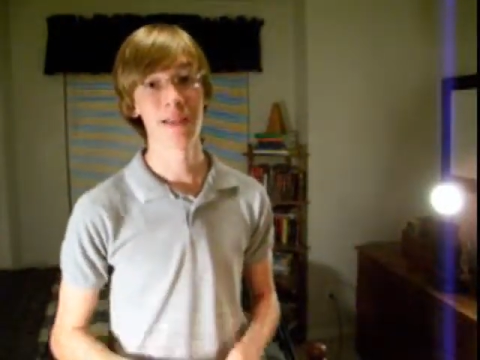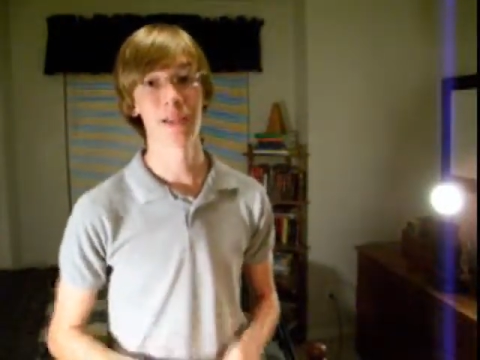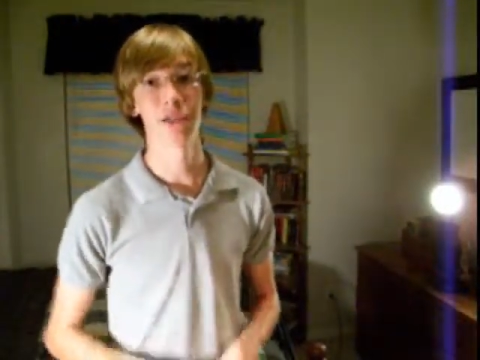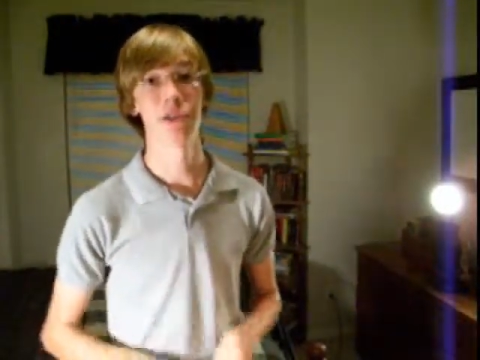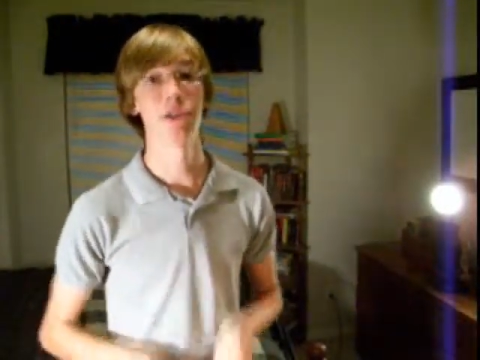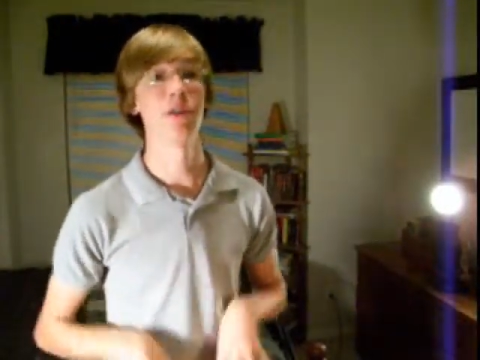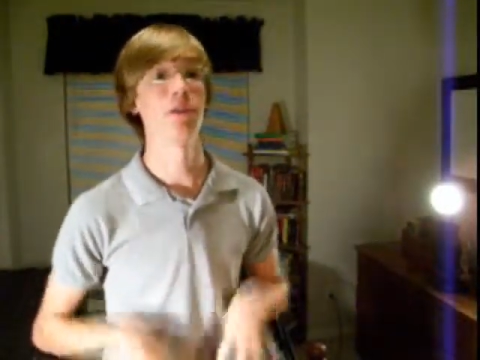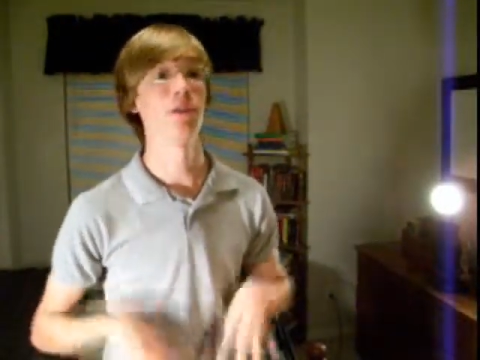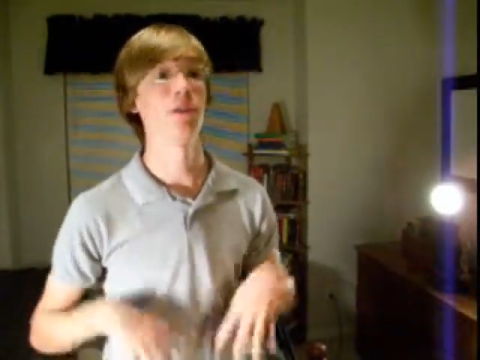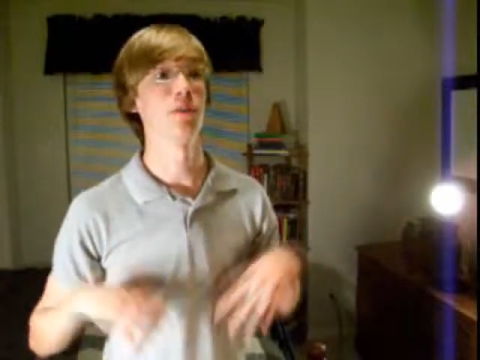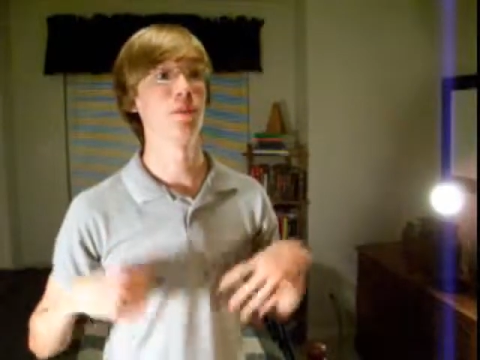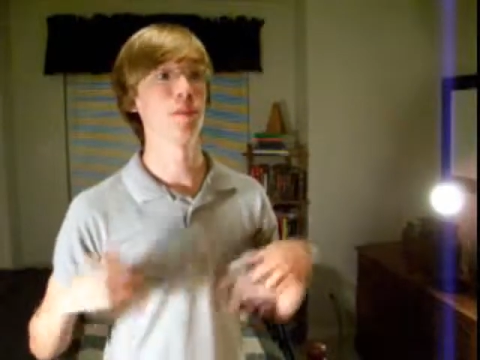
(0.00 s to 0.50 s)
to
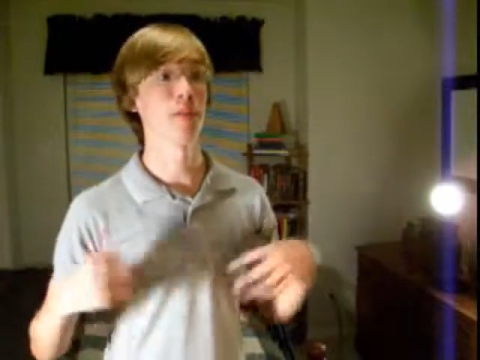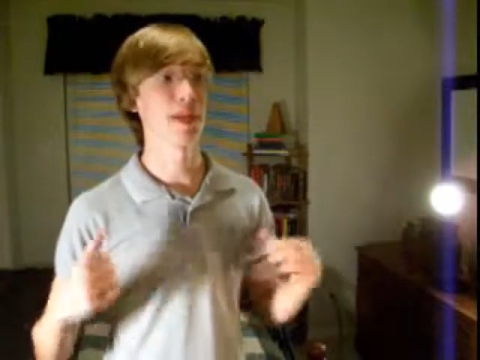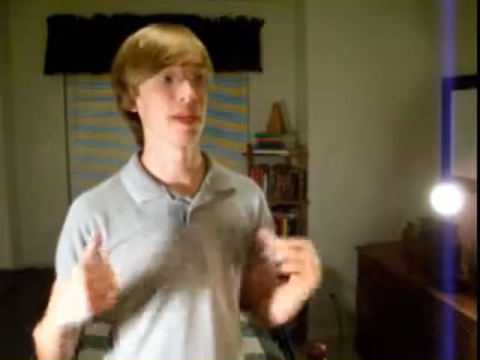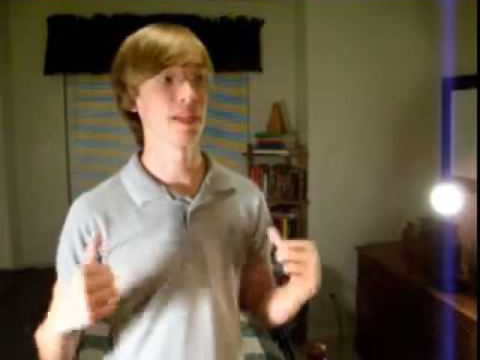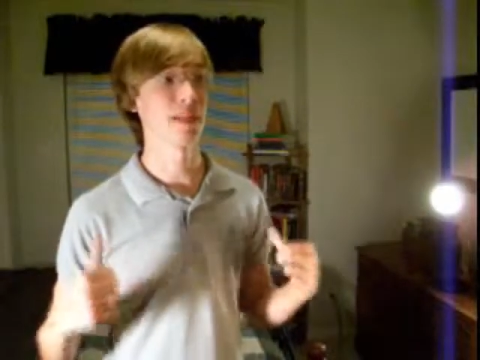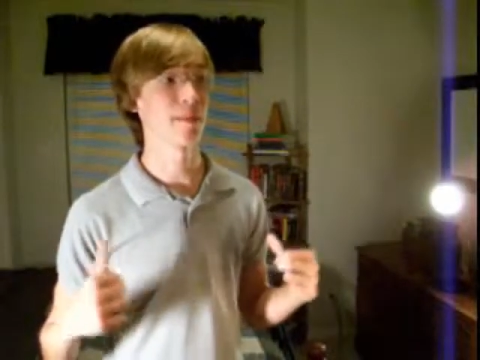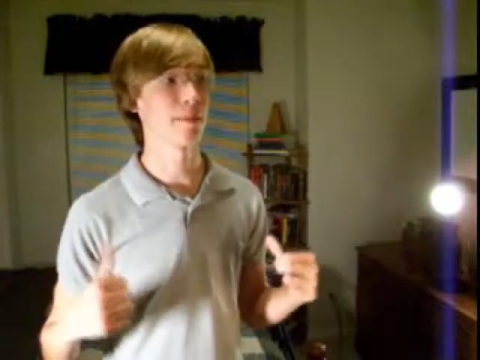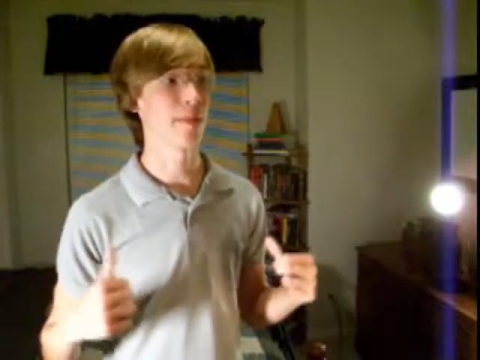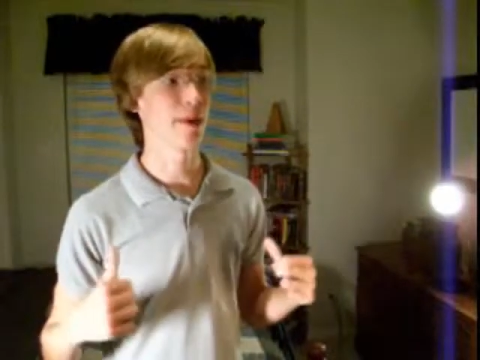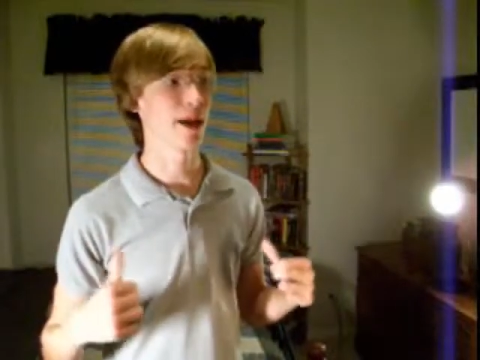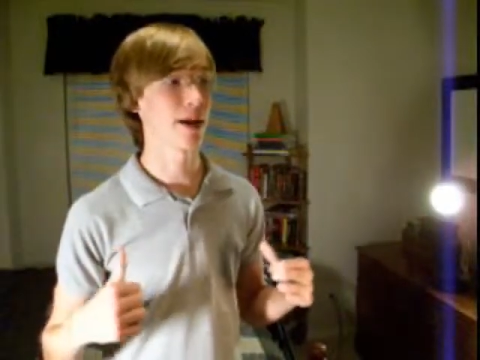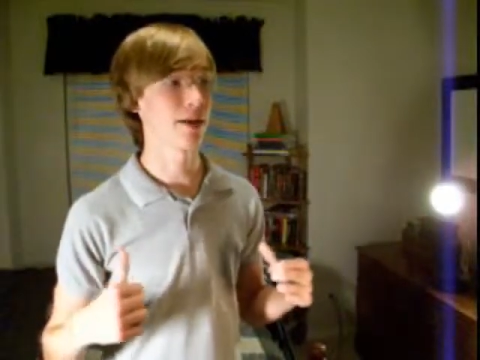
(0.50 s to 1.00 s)
actually
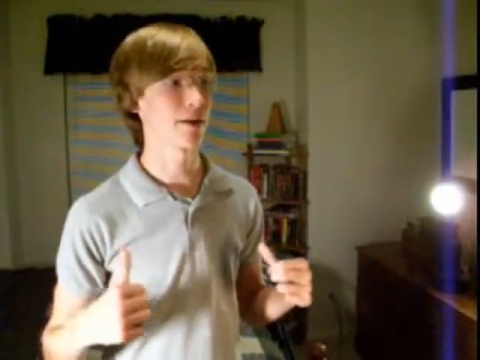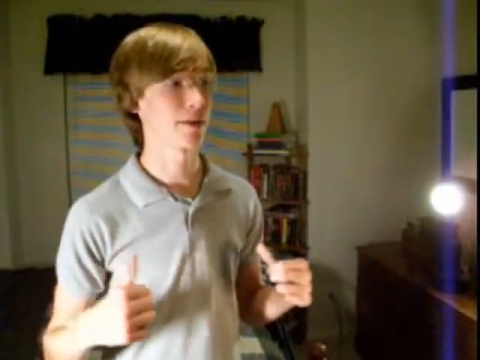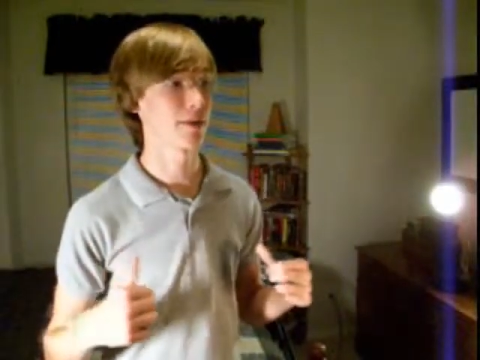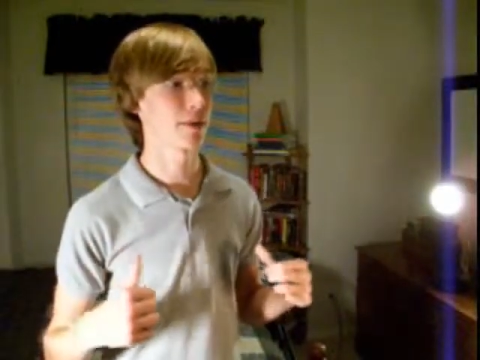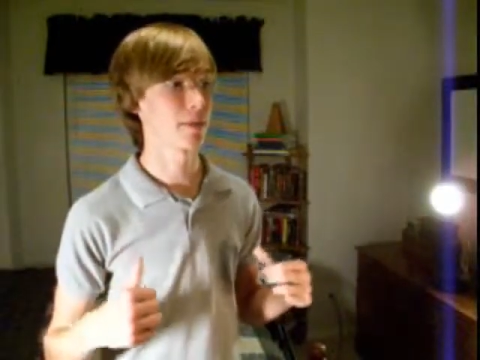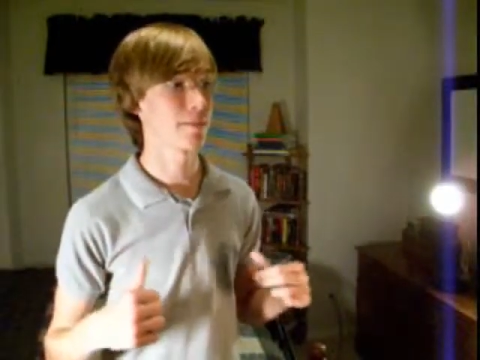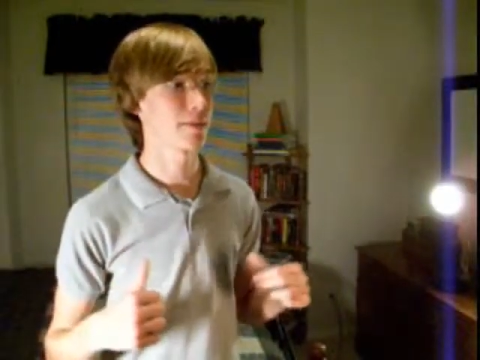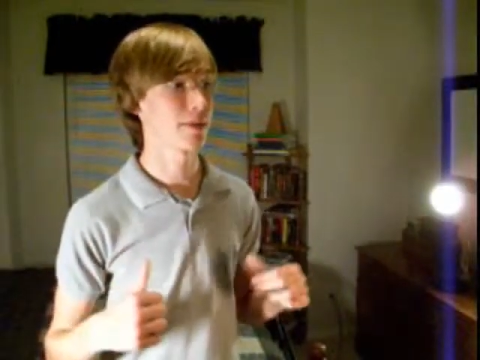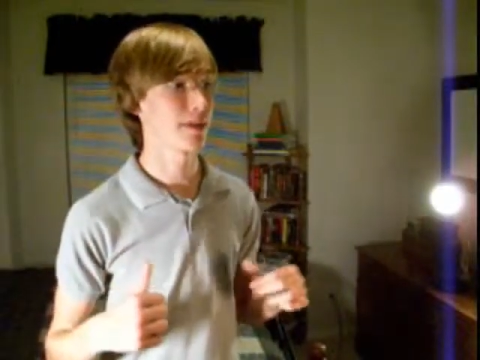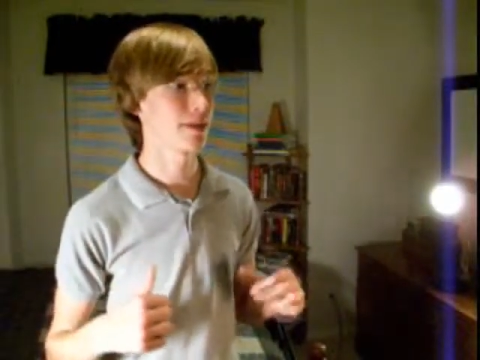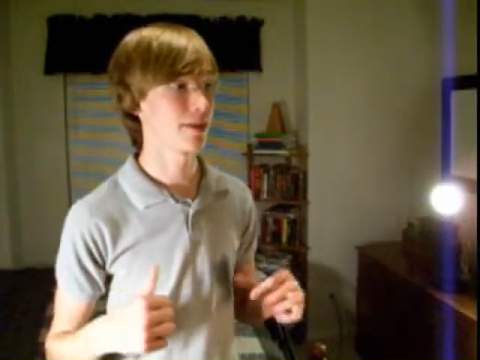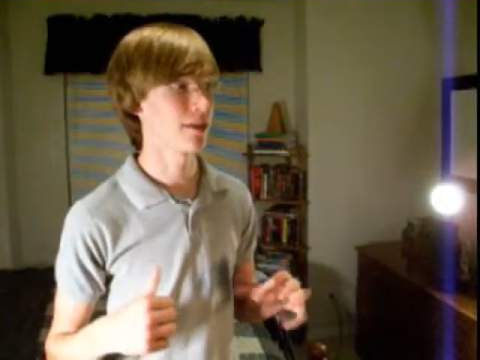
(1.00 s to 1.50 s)
illuminate the
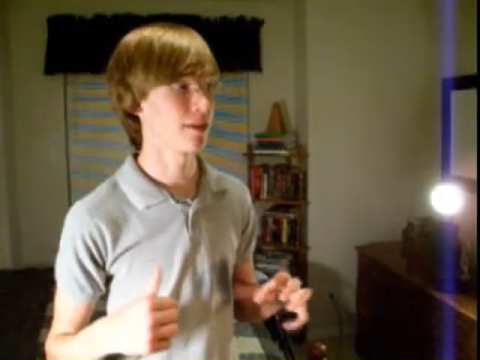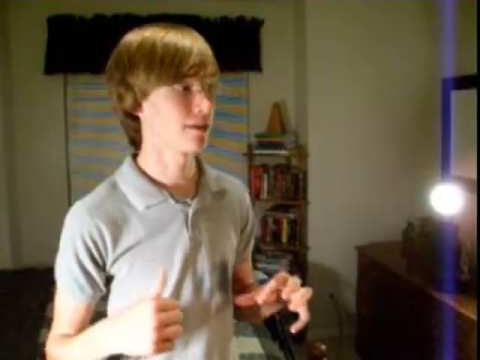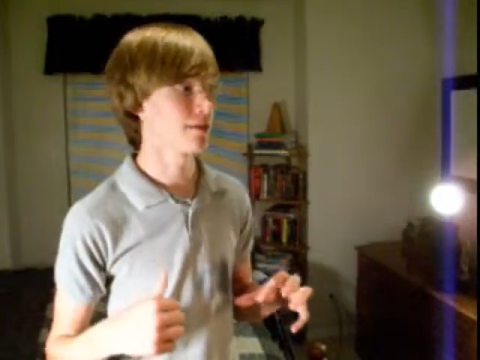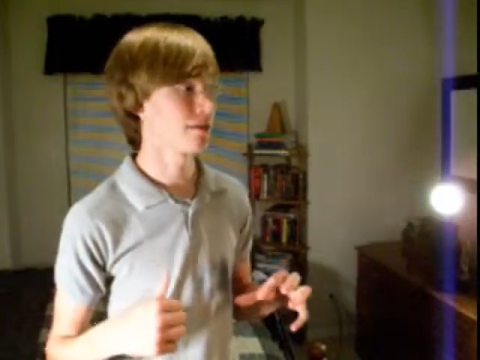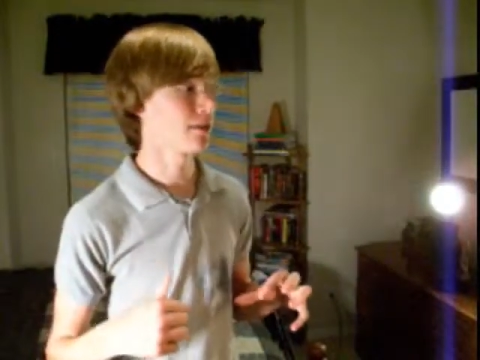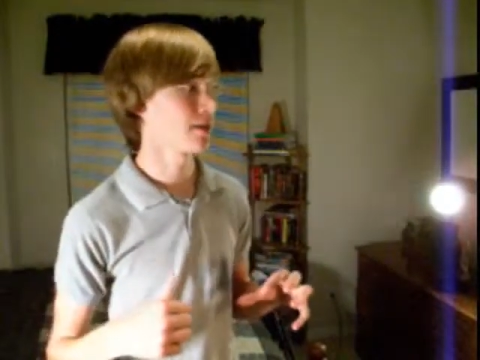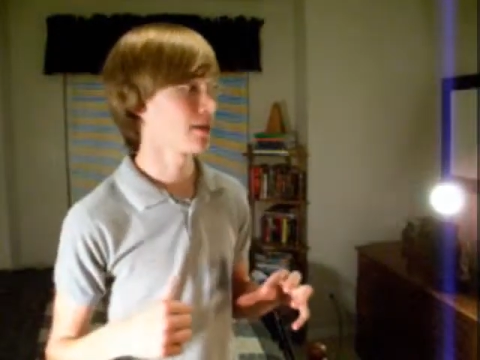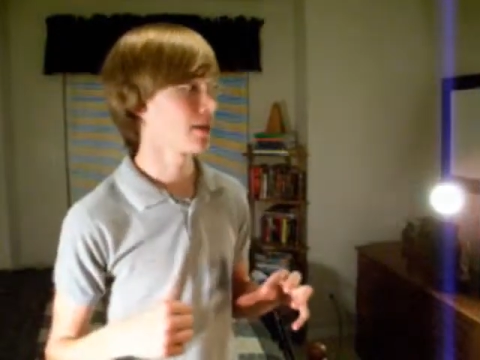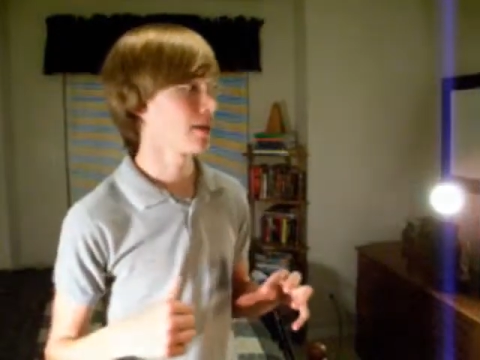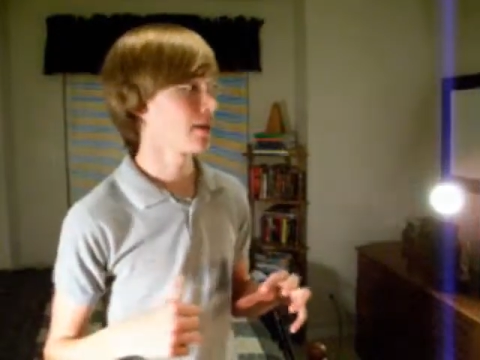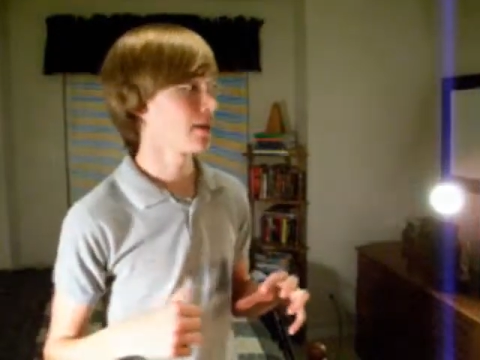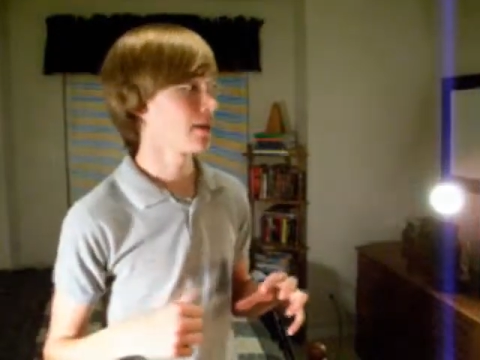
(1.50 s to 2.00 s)
background,
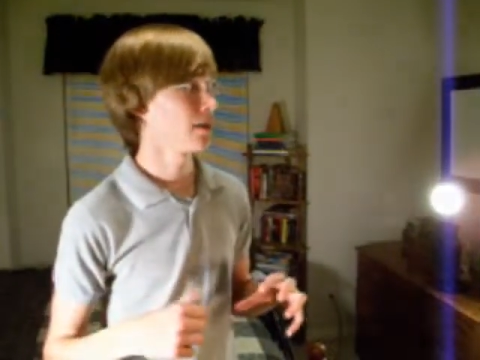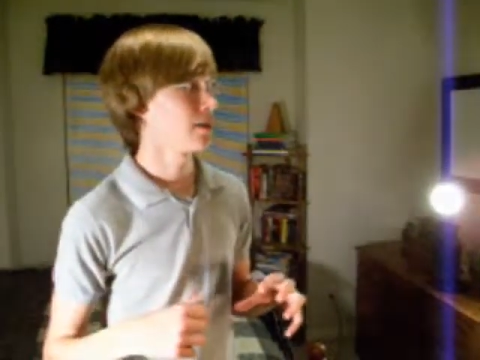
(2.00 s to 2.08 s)
because